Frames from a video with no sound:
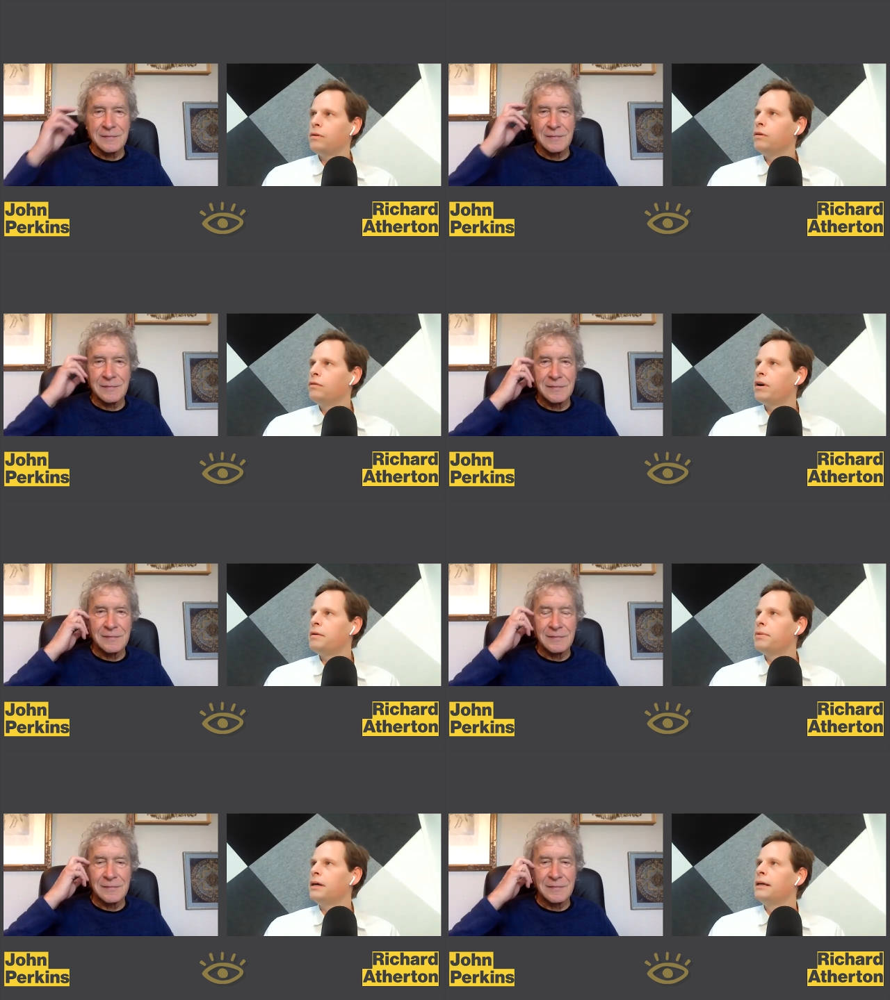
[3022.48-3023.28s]
Speaker 1: you've
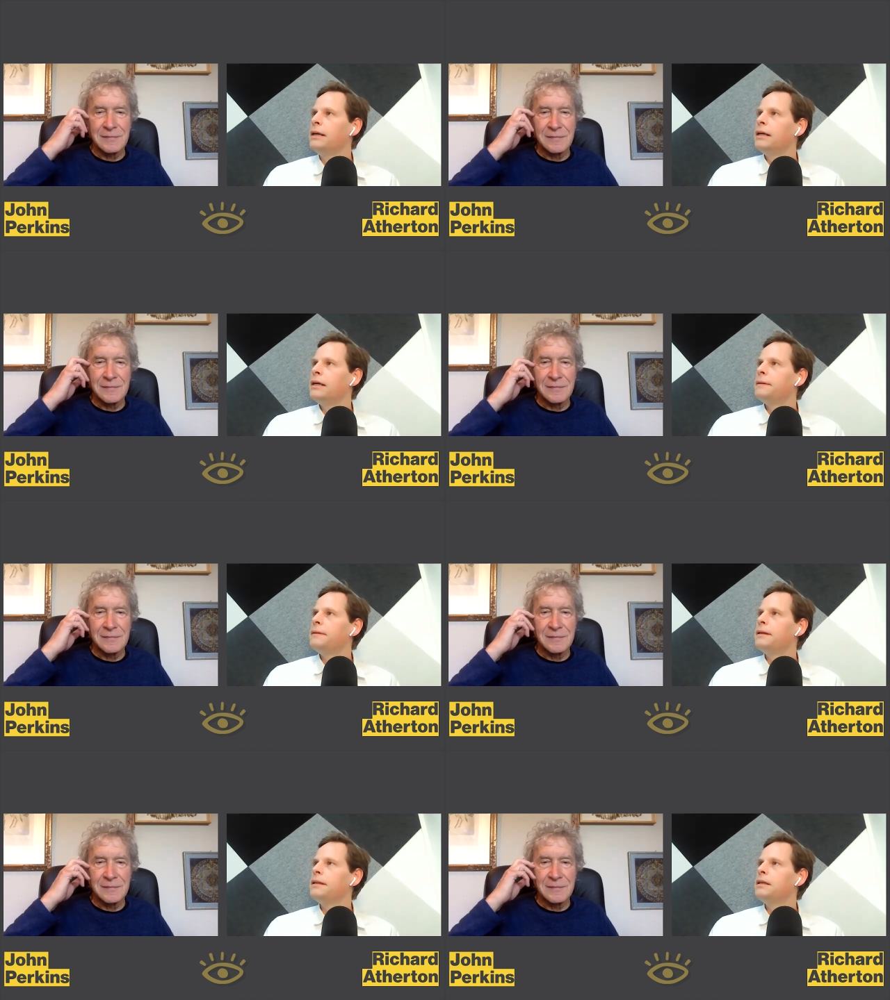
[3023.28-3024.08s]
written, but
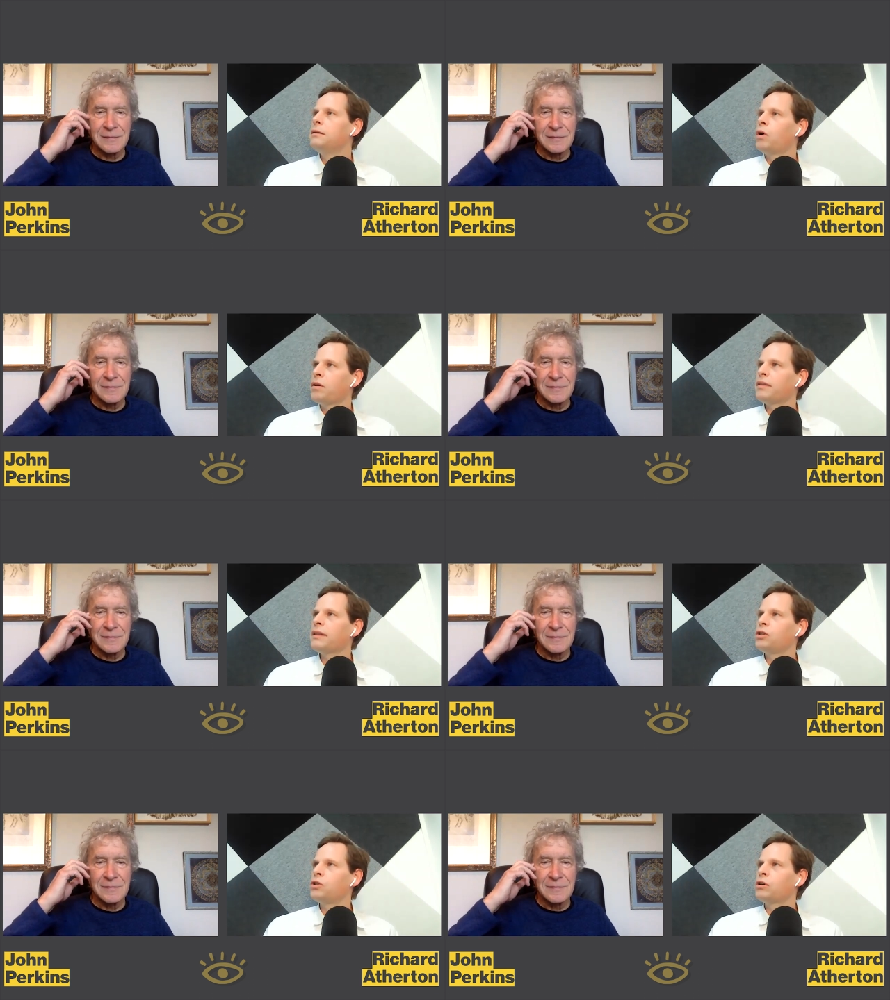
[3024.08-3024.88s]
one of the
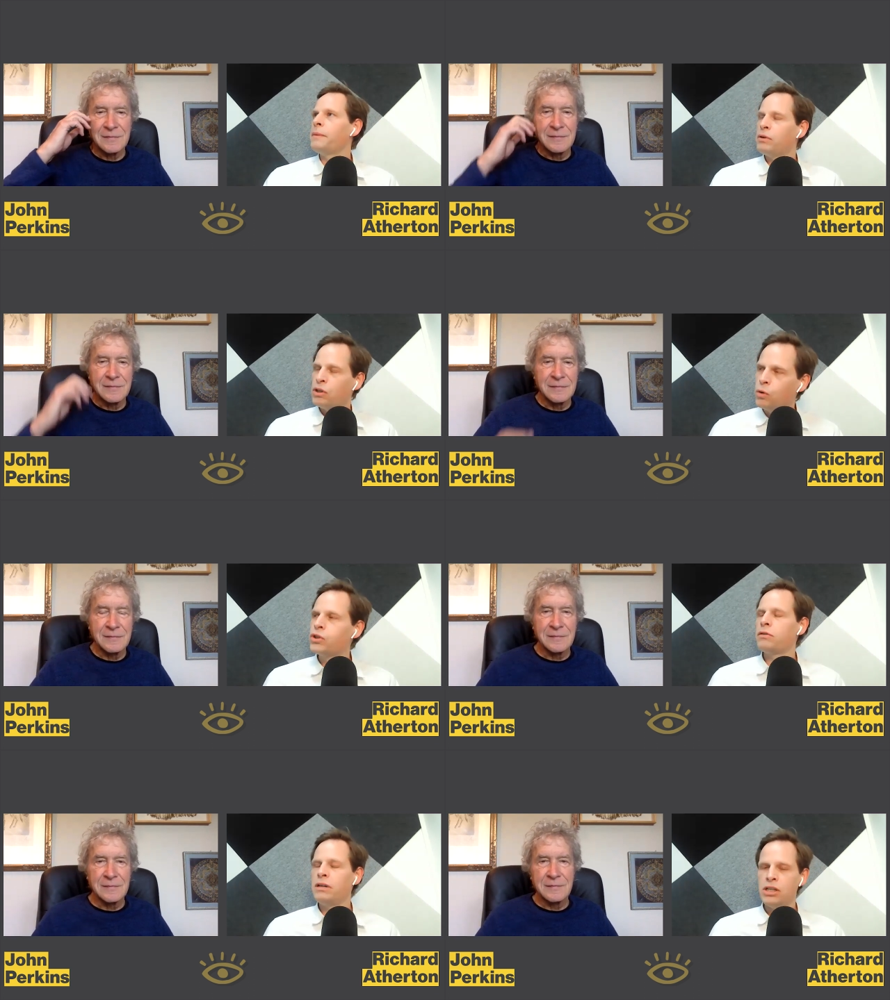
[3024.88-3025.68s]
things you talk about, which
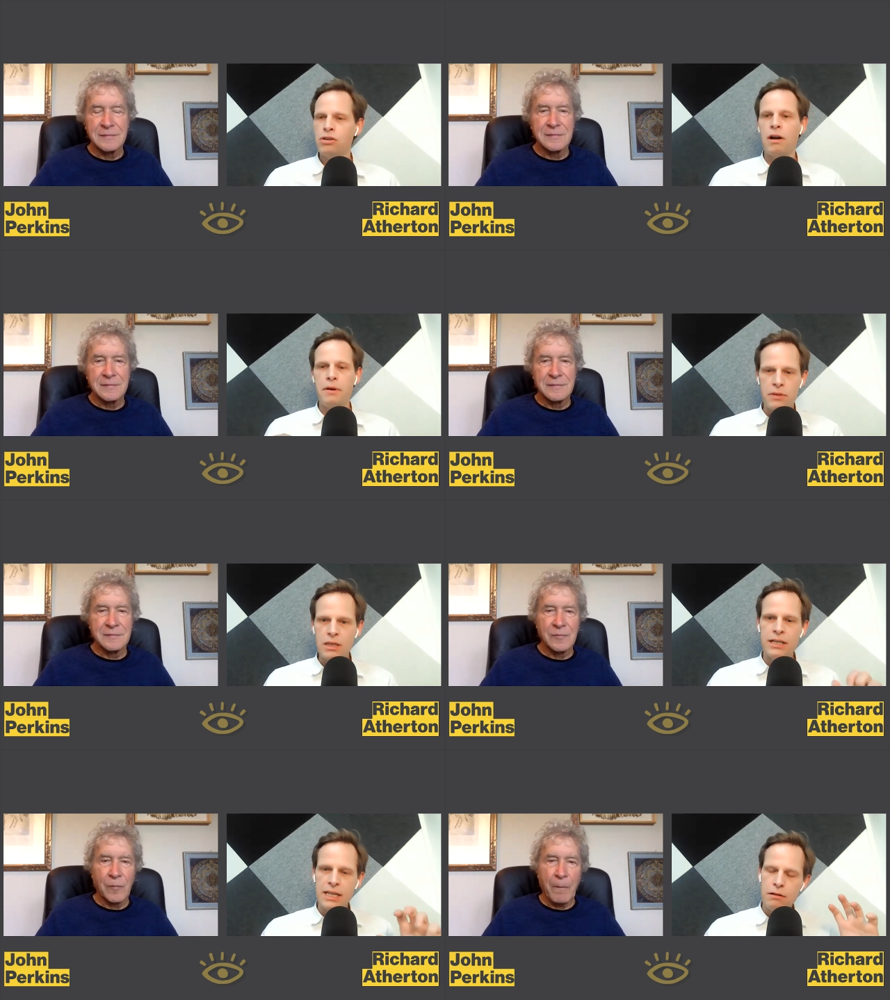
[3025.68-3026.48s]
also really struck me, was
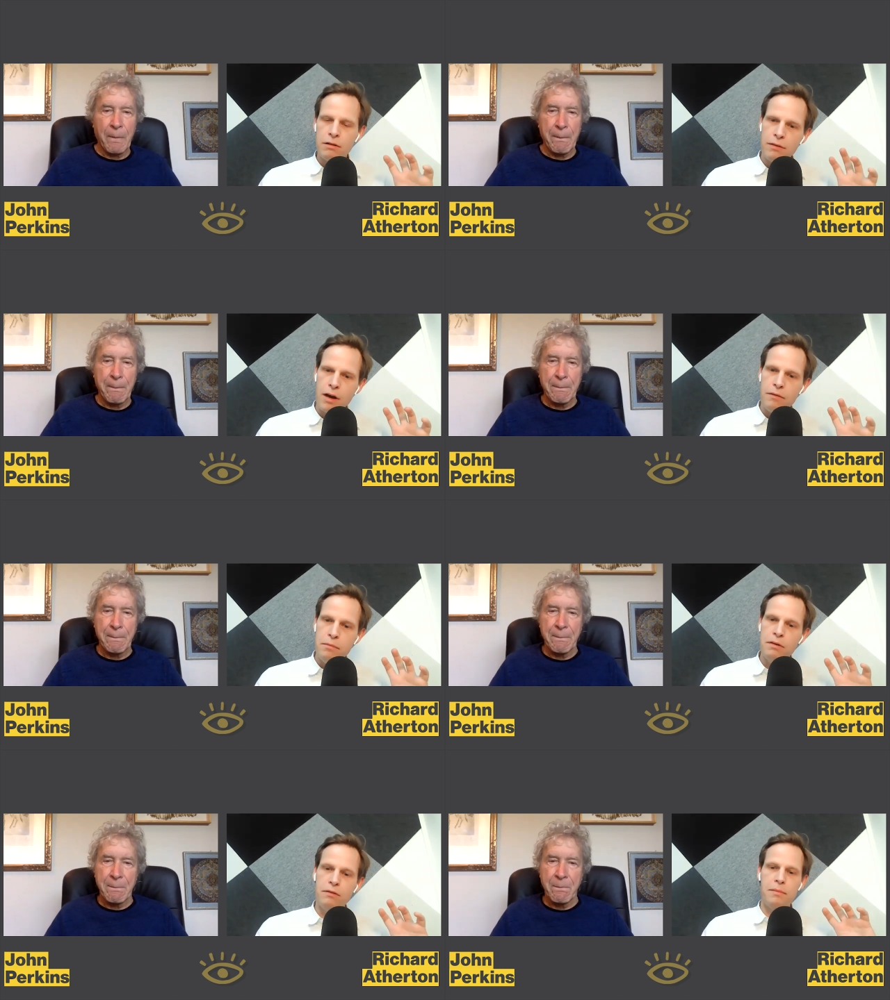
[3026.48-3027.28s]
this idea of, of
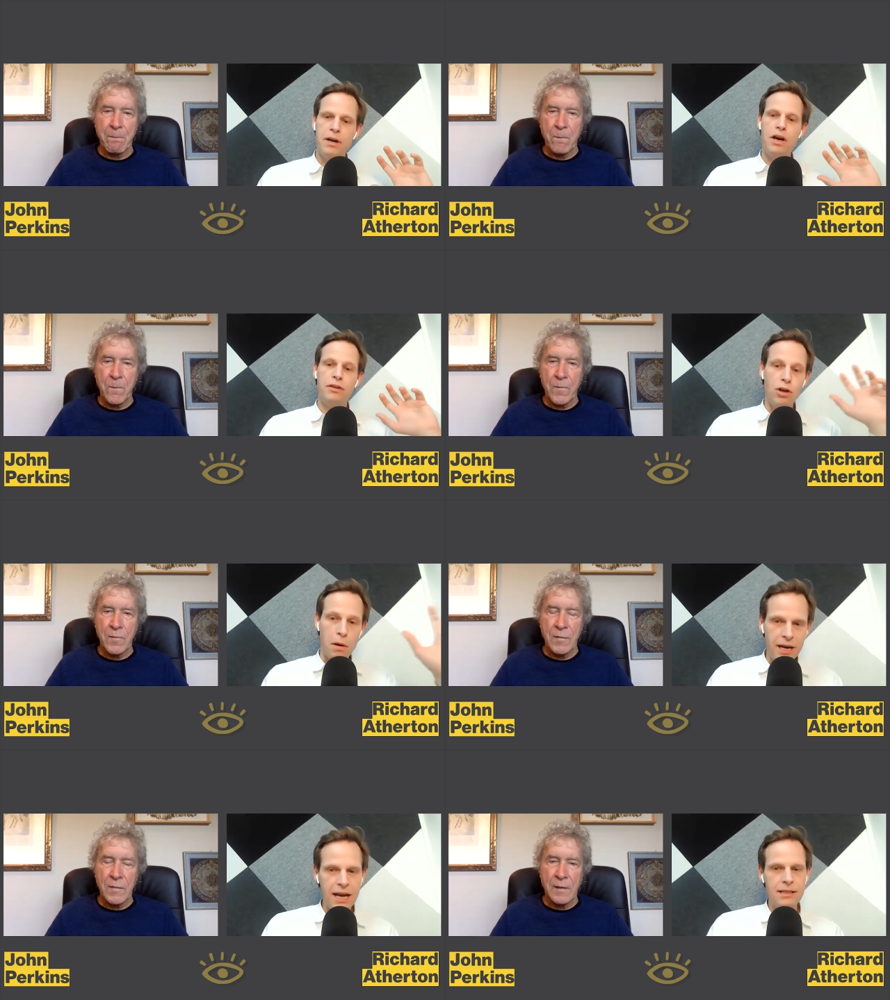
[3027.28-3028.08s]
moving from an earth
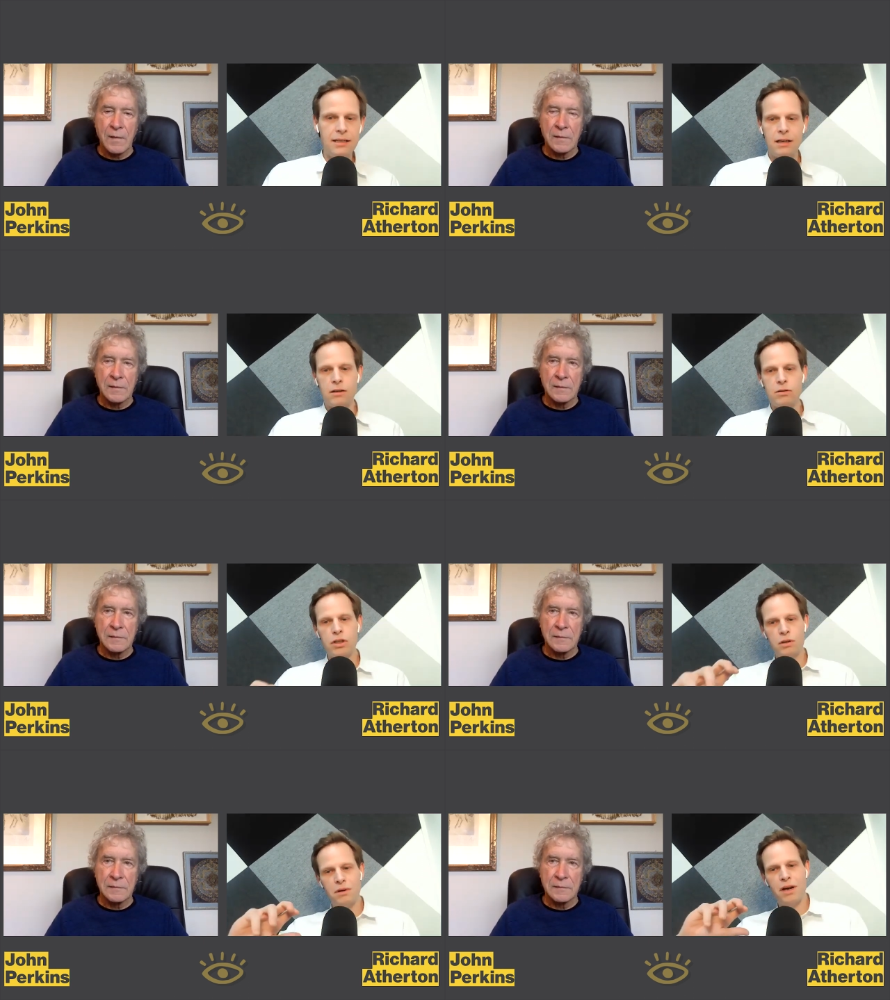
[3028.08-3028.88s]
dominating
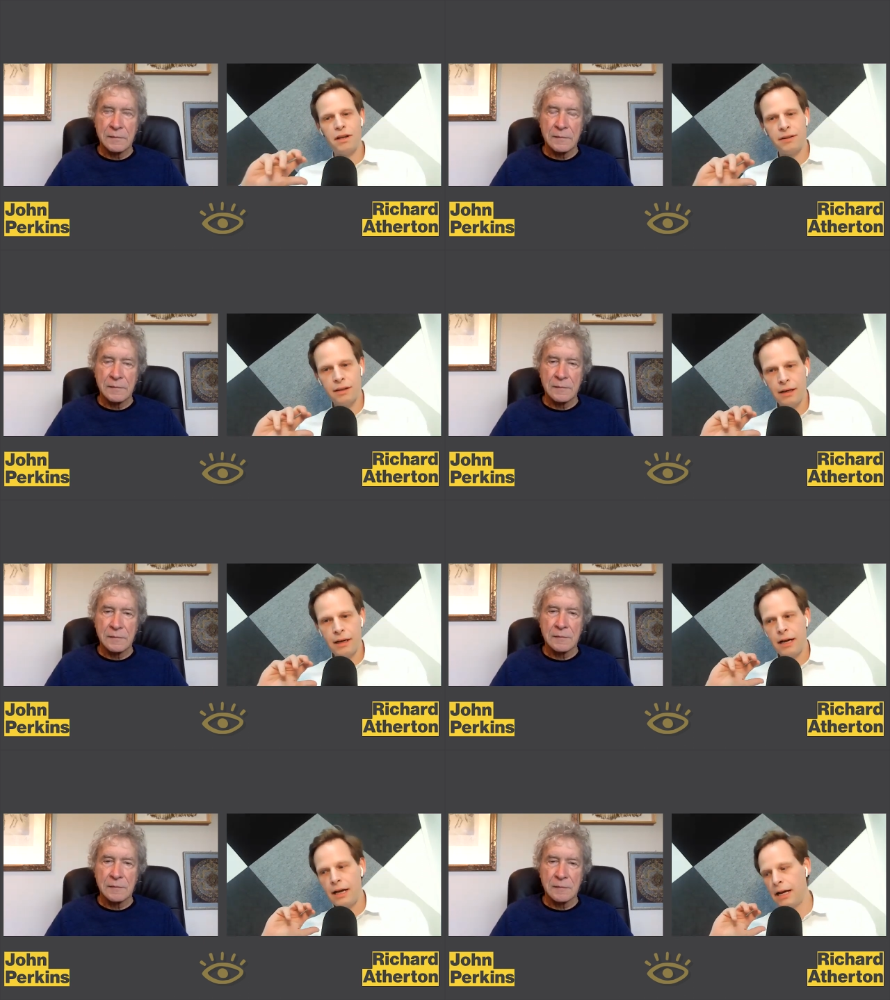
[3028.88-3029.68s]
culture to an earth
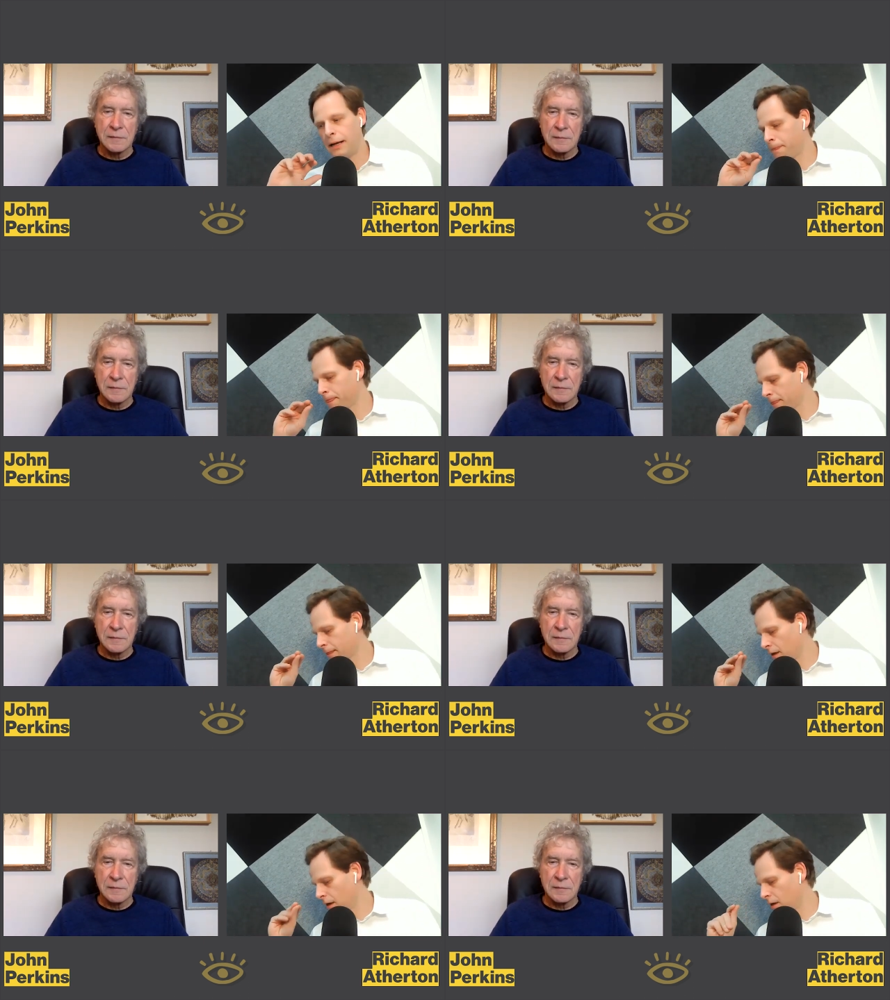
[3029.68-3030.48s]
um,
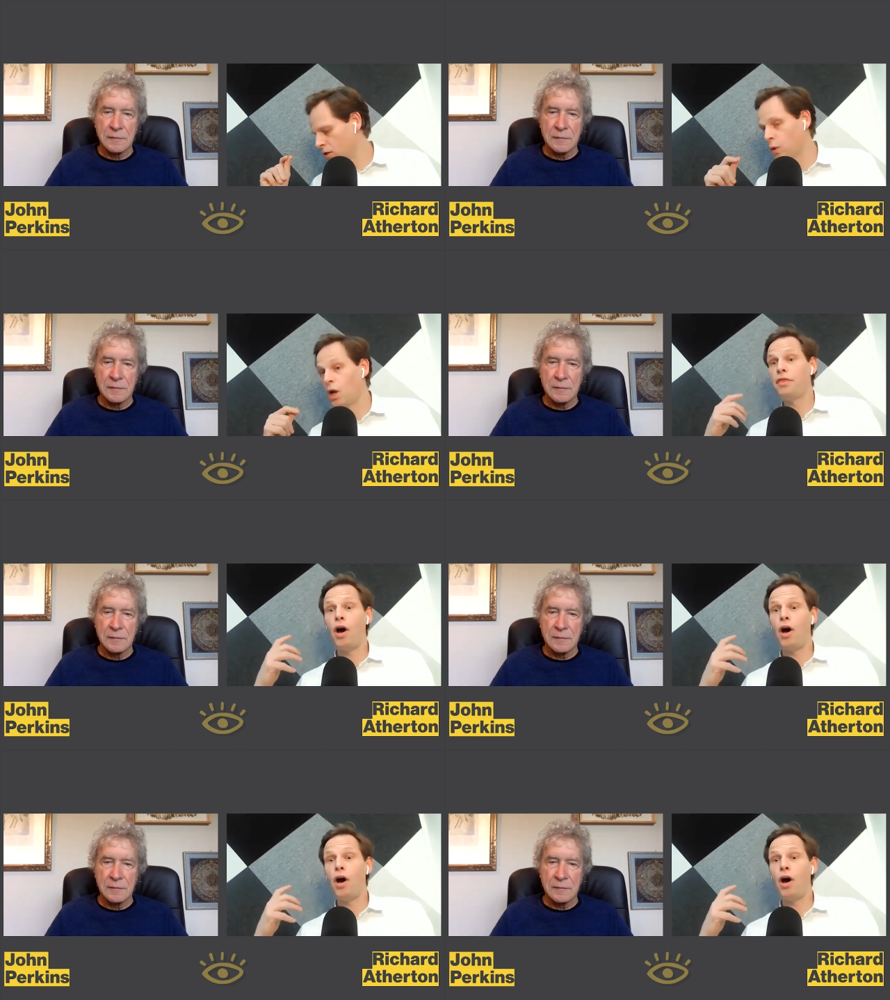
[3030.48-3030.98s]
to an earth